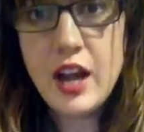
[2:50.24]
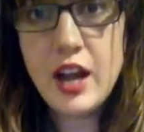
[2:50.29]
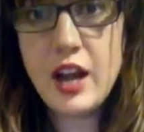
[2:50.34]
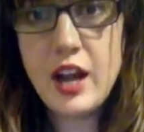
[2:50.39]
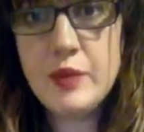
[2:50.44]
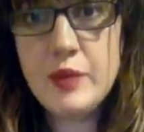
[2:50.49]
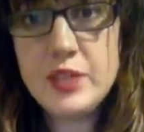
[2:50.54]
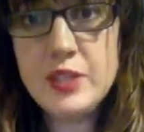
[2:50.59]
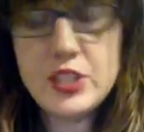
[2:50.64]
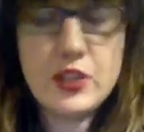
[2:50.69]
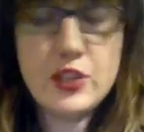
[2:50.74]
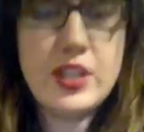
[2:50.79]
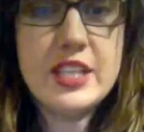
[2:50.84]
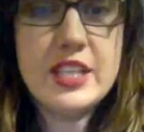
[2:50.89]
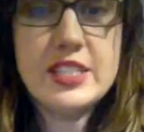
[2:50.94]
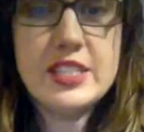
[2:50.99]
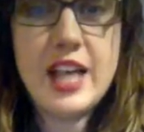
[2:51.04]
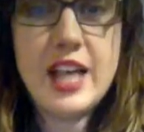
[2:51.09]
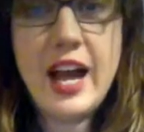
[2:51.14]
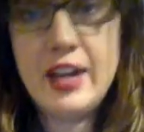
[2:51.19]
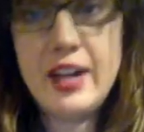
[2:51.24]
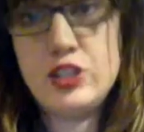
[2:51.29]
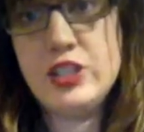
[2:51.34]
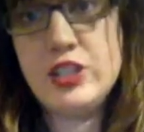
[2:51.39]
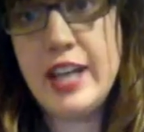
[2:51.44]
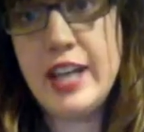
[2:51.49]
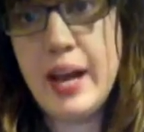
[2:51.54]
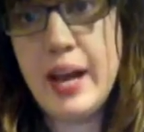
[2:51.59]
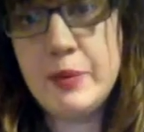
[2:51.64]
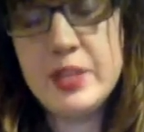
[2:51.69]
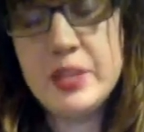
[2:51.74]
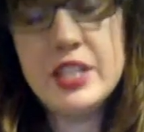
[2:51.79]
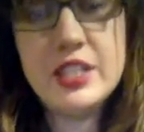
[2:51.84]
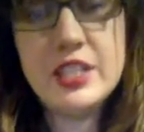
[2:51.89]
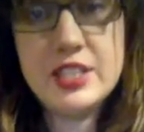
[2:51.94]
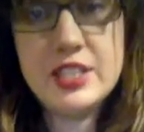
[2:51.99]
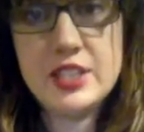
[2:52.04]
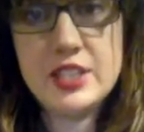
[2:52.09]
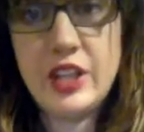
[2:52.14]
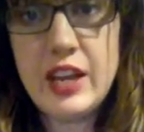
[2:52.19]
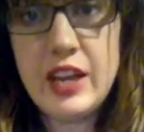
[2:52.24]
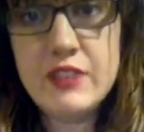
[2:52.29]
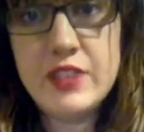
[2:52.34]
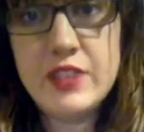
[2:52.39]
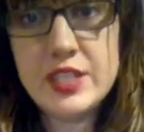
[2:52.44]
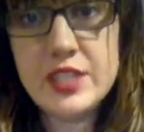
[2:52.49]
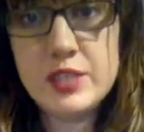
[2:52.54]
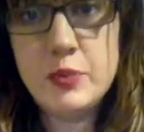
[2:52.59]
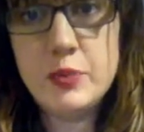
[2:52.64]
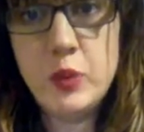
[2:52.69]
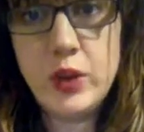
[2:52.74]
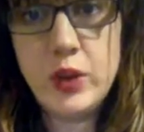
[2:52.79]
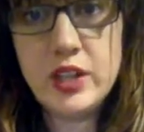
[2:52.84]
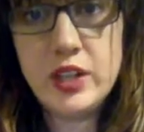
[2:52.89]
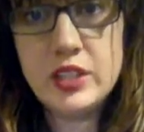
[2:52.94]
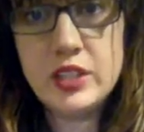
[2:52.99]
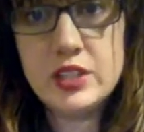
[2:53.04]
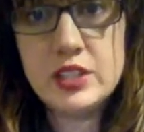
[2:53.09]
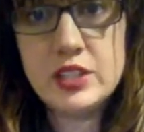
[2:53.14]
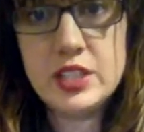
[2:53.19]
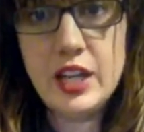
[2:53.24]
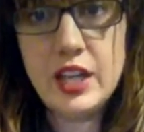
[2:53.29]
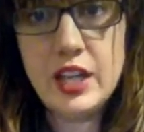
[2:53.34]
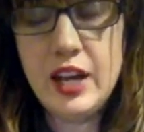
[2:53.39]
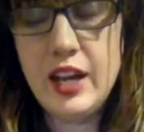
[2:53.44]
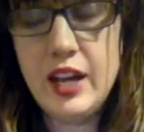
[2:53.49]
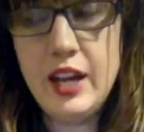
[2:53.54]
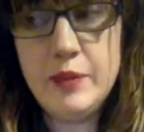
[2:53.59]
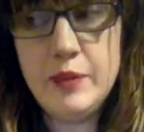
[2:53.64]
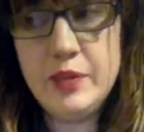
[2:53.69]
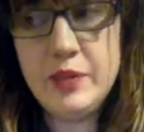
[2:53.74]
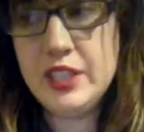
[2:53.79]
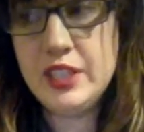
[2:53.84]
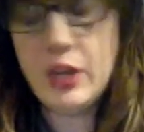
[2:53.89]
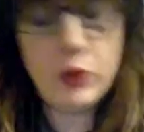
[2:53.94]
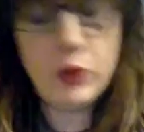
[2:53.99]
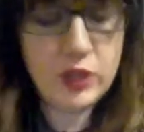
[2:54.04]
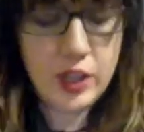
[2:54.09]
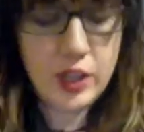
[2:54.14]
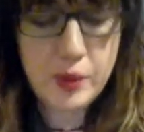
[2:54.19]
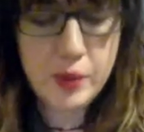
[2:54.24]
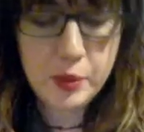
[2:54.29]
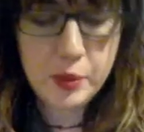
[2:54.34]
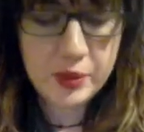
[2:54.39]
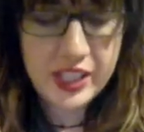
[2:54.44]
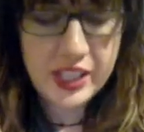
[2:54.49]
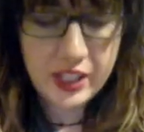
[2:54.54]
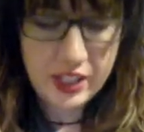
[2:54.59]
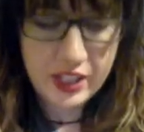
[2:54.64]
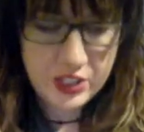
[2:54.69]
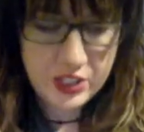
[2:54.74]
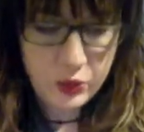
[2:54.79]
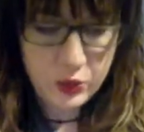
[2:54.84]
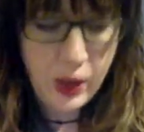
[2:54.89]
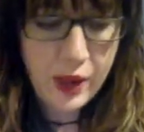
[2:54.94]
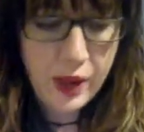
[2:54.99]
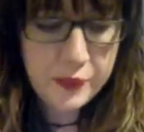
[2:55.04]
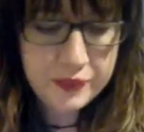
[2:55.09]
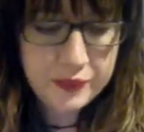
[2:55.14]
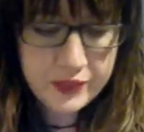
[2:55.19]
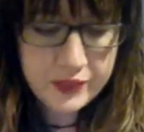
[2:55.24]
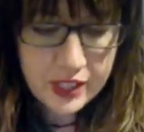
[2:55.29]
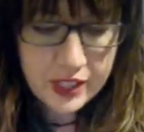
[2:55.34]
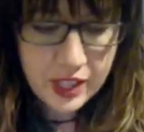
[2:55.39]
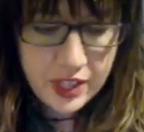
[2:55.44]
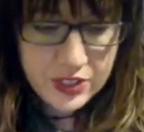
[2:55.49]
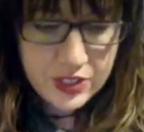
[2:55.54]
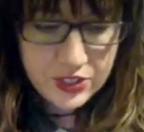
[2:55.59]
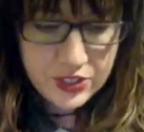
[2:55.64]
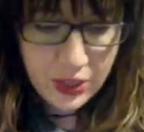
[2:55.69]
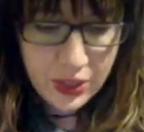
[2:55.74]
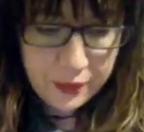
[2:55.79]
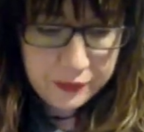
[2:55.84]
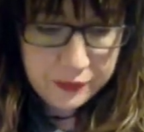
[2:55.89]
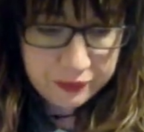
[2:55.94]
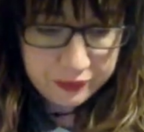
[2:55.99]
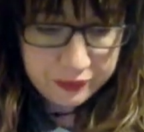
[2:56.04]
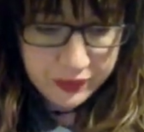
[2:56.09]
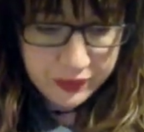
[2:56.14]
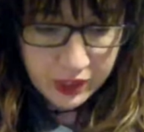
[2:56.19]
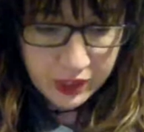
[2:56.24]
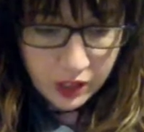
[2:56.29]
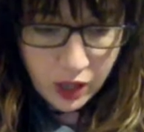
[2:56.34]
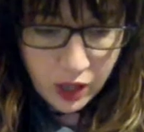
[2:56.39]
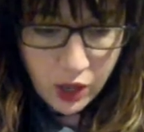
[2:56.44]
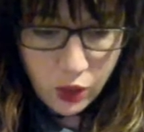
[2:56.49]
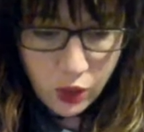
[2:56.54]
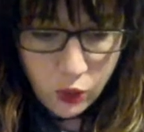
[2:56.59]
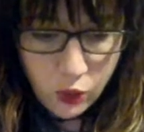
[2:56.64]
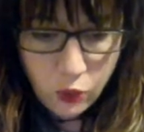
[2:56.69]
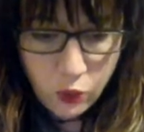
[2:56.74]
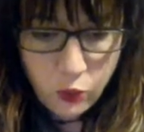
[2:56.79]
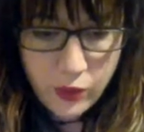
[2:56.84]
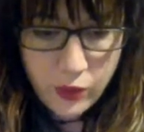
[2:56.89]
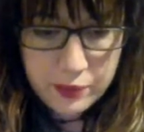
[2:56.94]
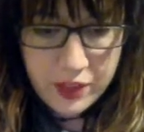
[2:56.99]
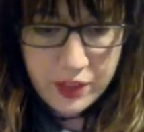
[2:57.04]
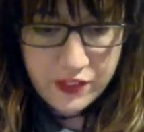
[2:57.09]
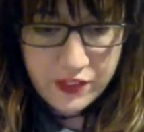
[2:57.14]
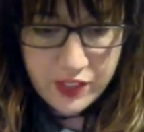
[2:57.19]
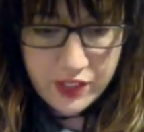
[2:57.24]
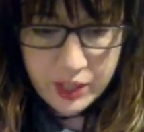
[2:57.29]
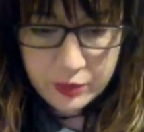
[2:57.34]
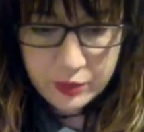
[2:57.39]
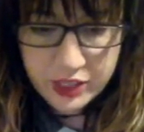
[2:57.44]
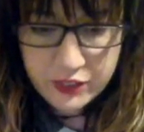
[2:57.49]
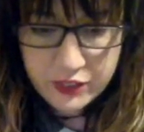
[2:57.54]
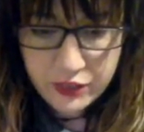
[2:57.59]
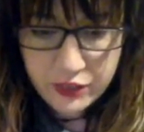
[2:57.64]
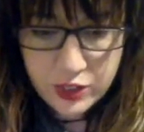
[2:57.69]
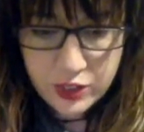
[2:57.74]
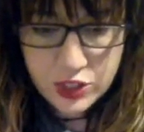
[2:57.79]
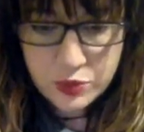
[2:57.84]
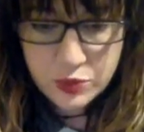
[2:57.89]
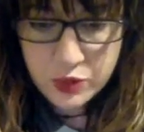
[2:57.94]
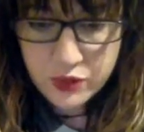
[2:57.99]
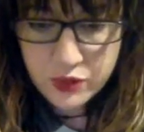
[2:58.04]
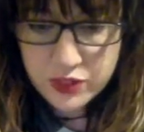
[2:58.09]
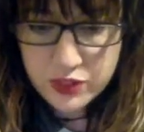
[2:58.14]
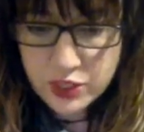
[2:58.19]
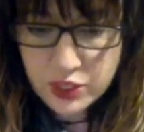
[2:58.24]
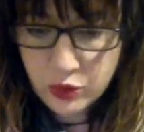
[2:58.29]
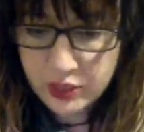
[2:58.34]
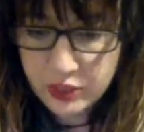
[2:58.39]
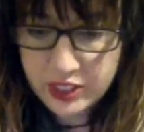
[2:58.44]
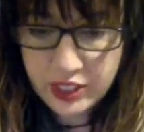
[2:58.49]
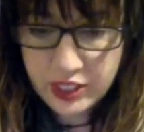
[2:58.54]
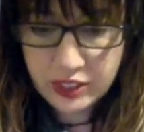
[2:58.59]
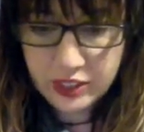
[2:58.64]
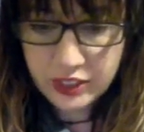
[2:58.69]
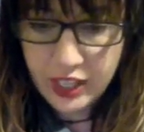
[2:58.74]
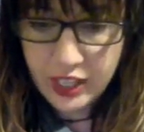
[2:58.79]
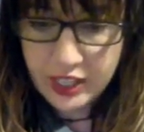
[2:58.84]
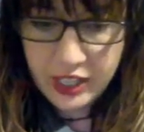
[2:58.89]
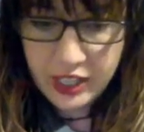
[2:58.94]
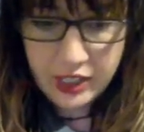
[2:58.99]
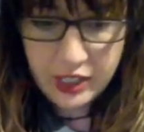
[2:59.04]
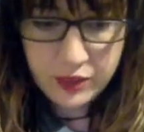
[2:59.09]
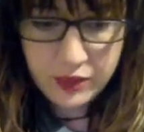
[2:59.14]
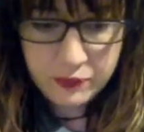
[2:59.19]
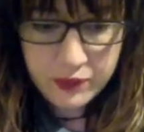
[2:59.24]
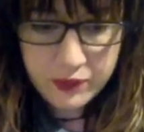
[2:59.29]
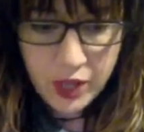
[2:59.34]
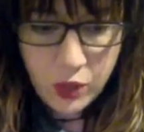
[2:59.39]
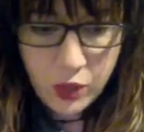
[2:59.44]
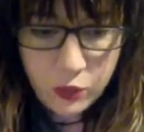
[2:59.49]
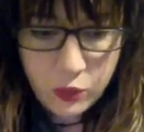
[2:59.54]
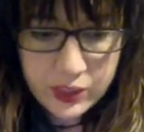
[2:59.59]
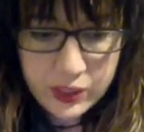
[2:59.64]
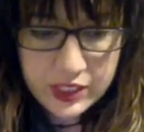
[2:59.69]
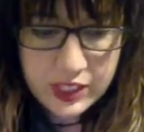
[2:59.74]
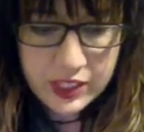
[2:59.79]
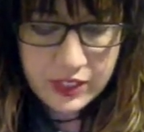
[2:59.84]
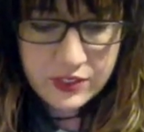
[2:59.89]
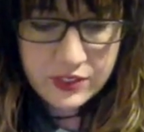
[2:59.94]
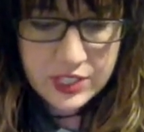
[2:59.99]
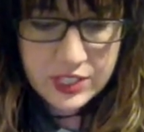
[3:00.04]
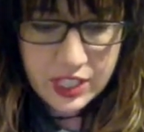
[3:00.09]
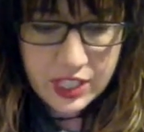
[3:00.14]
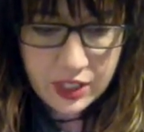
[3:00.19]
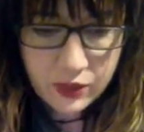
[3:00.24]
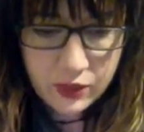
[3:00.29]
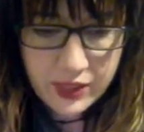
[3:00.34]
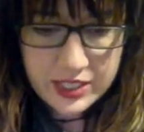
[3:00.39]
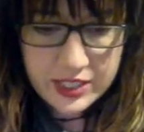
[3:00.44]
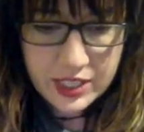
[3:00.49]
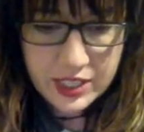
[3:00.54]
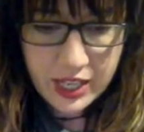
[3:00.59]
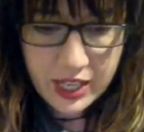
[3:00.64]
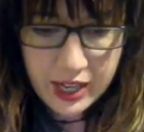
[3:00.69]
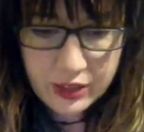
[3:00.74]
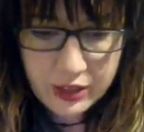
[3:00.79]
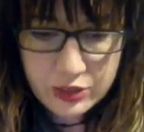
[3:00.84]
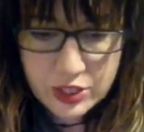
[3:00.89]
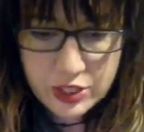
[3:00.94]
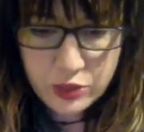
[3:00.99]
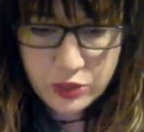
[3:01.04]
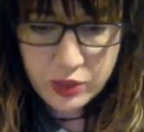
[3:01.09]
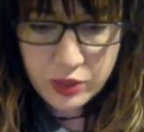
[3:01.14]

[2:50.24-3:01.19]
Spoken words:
These are things that actually happened in his life. That's important, and that will come up later as well. So, when my family first moved to North Carolina, we lived in a rented house 3